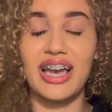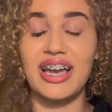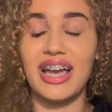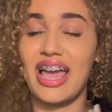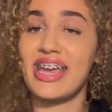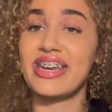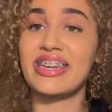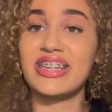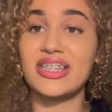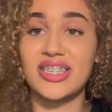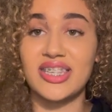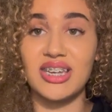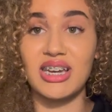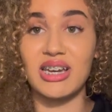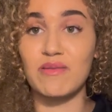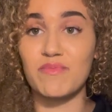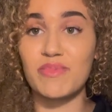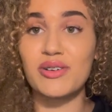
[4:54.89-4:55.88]
any
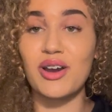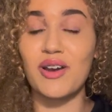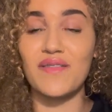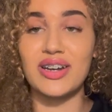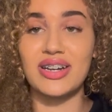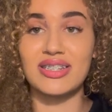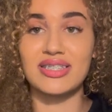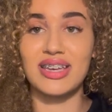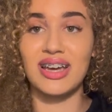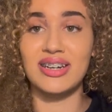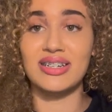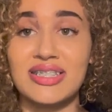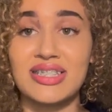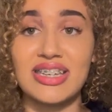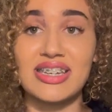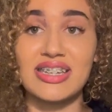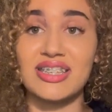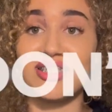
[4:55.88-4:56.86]
tip going into
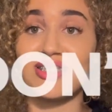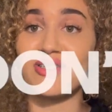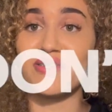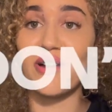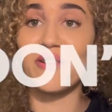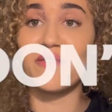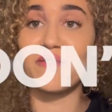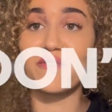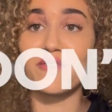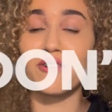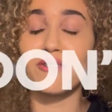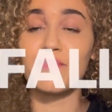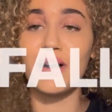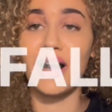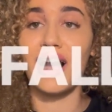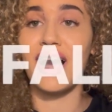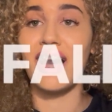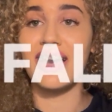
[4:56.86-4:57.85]
LSE is don't fall
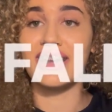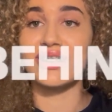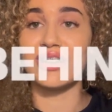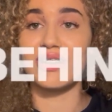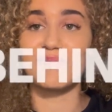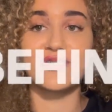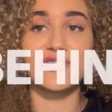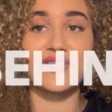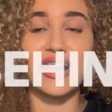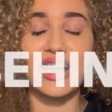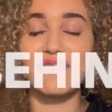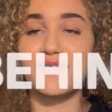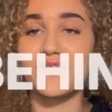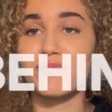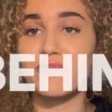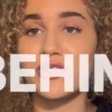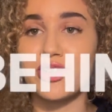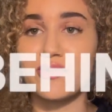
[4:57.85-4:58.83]
behind. I'm sure
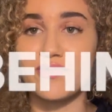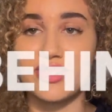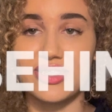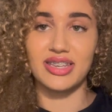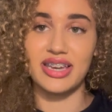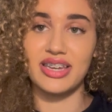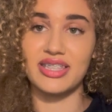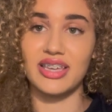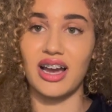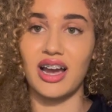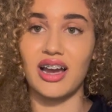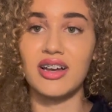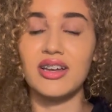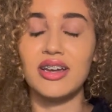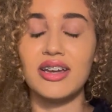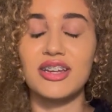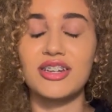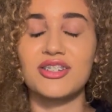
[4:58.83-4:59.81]
everybody would say that.
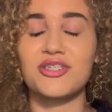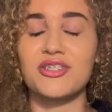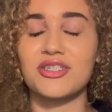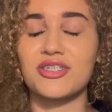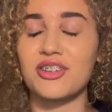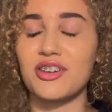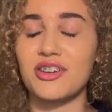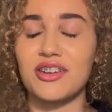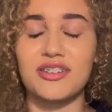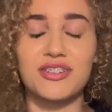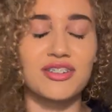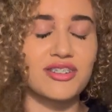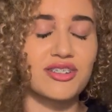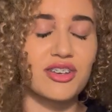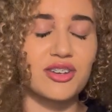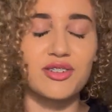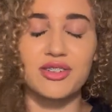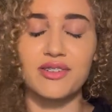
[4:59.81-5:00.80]
Just don't,
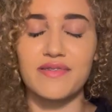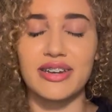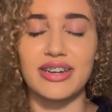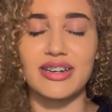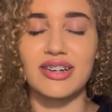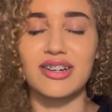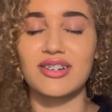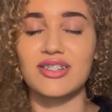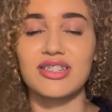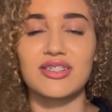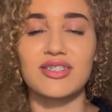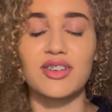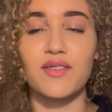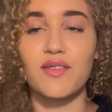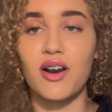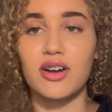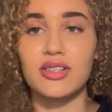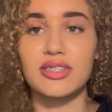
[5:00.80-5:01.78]
just don't do it because it's
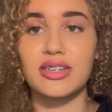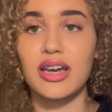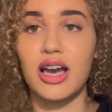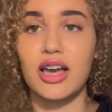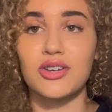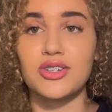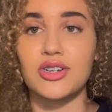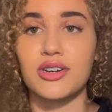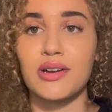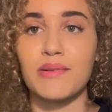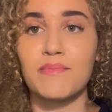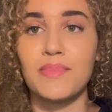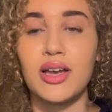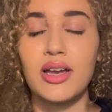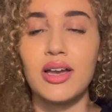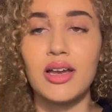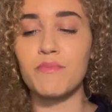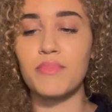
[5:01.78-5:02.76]
so hard to catch up.
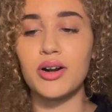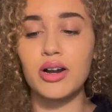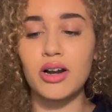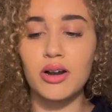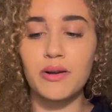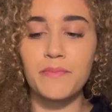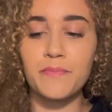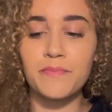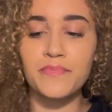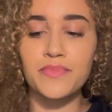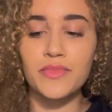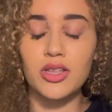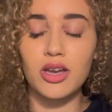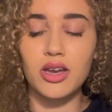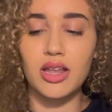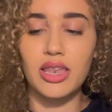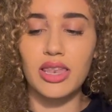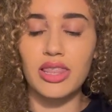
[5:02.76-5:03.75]
But
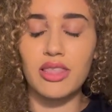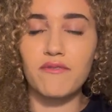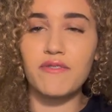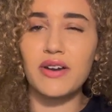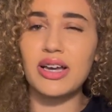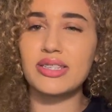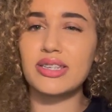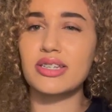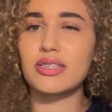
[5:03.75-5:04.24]
first year